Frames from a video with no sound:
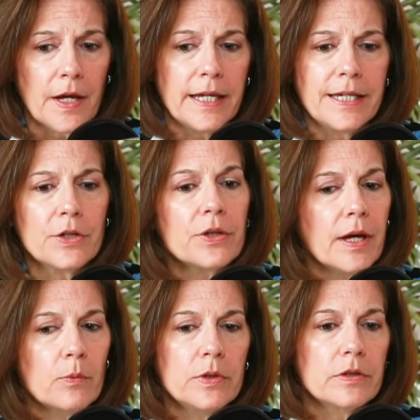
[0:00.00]
I
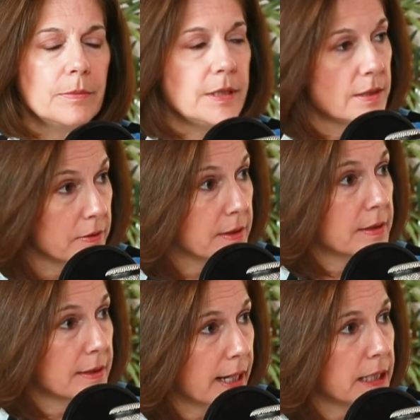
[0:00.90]
carried that with me to the
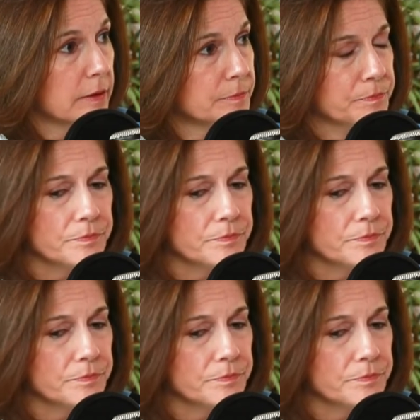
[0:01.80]
Senate.